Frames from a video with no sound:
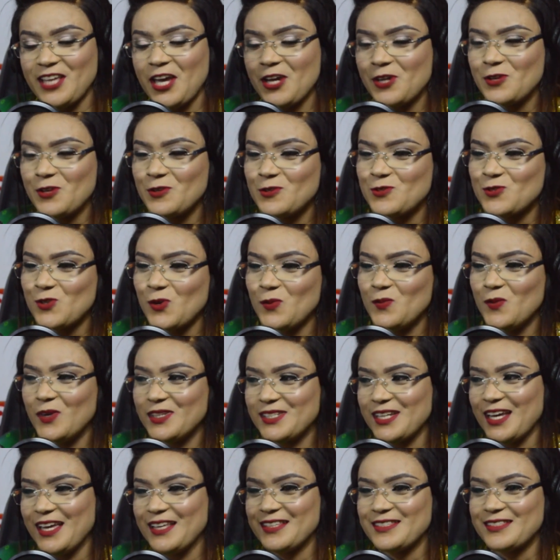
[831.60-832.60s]
Thank you so
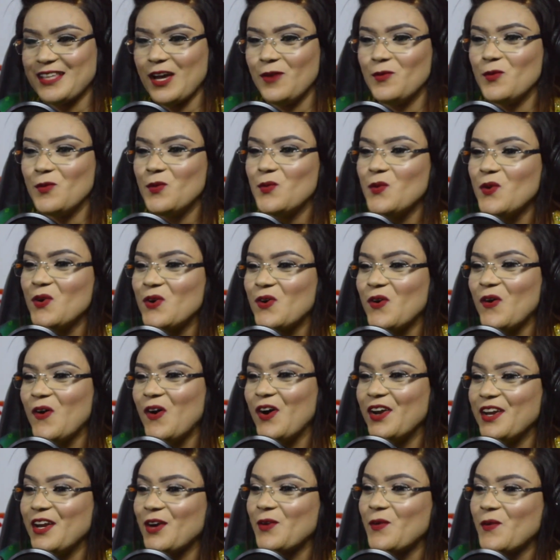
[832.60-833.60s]
much, Esther. We will go
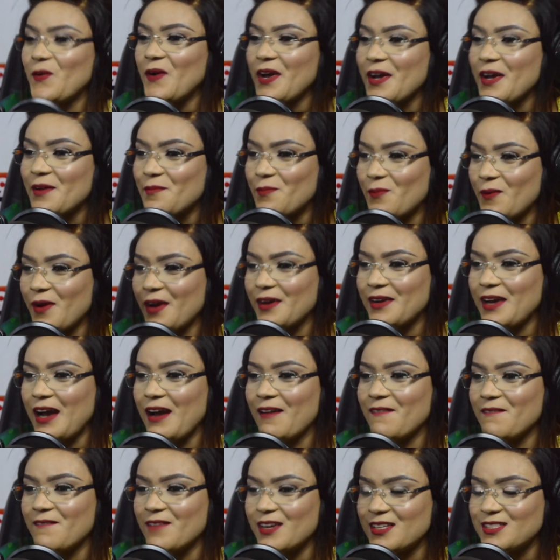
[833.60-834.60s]
on a quick break
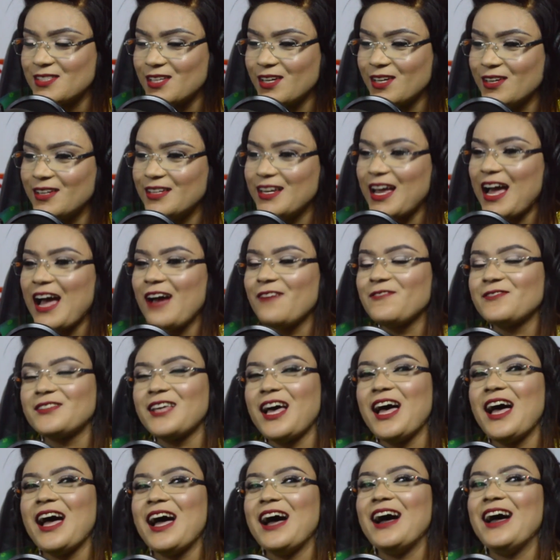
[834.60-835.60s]
and return
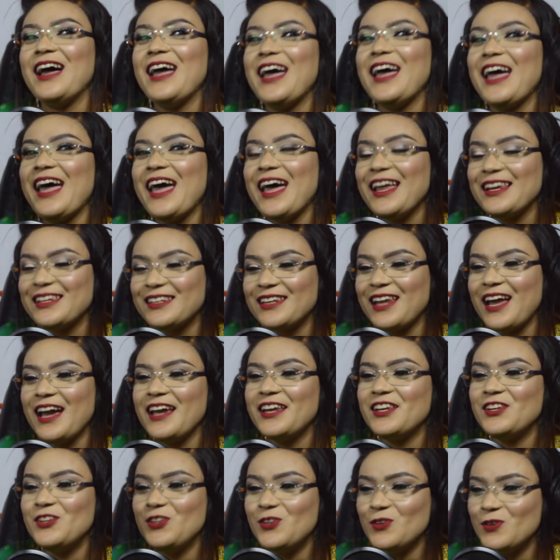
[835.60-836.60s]
after our
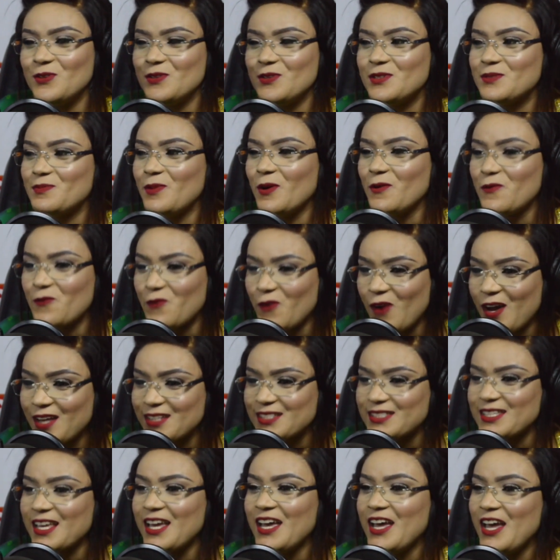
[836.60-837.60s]
headline news. But
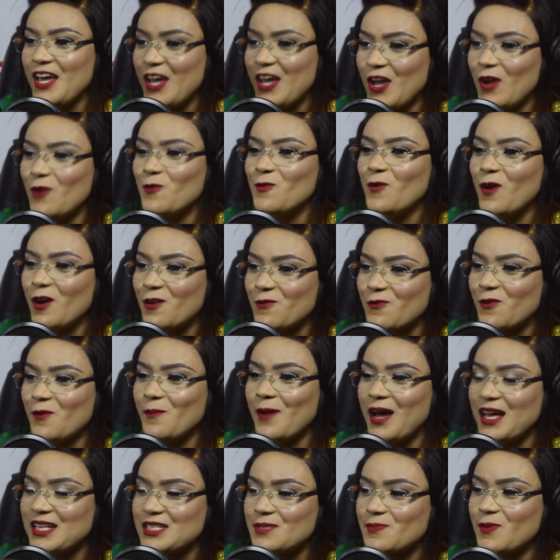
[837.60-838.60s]
first, a word
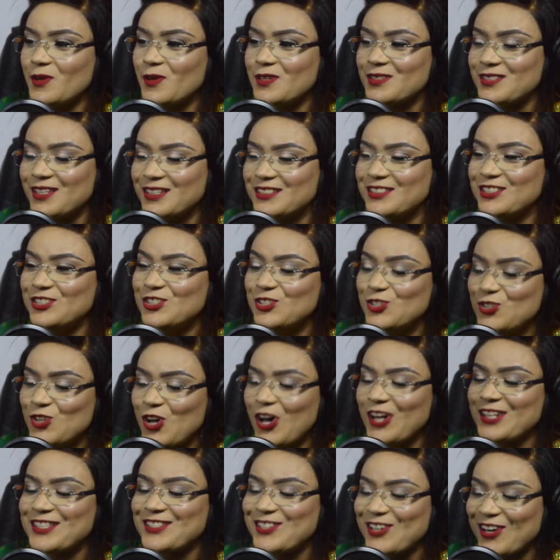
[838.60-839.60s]
from our sponsors. Do
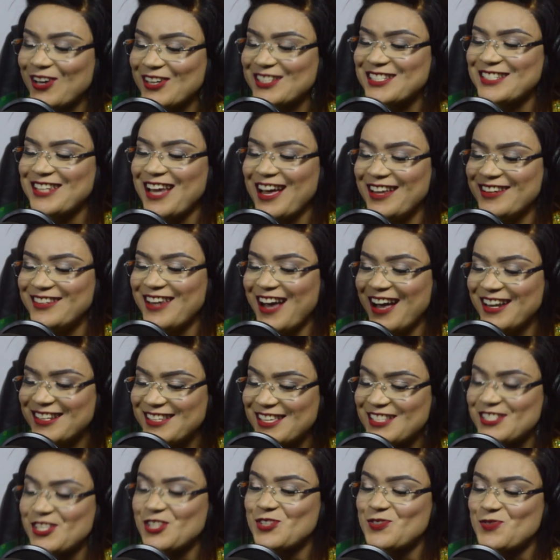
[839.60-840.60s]
not touch
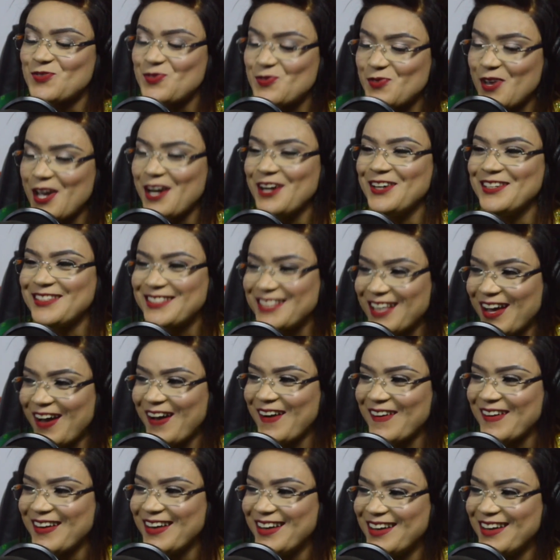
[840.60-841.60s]
that. This is Real
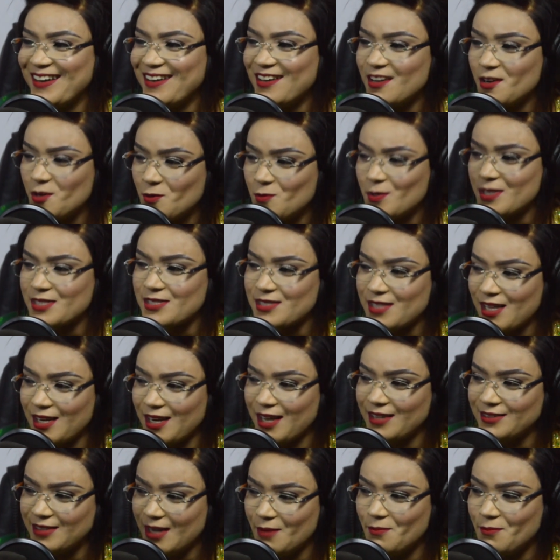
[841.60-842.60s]
Talk with
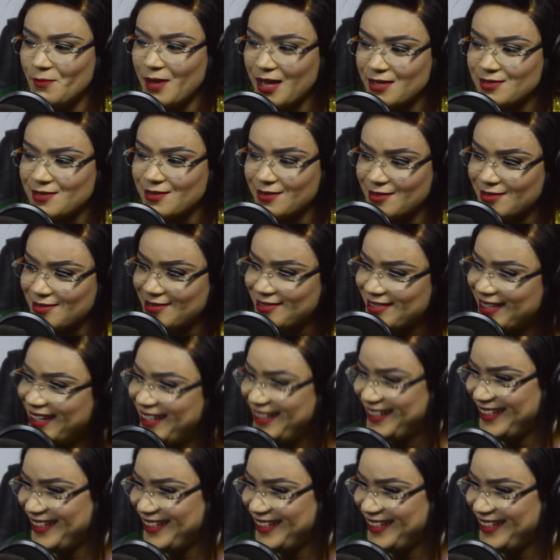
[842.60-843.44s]
Stella Damasus.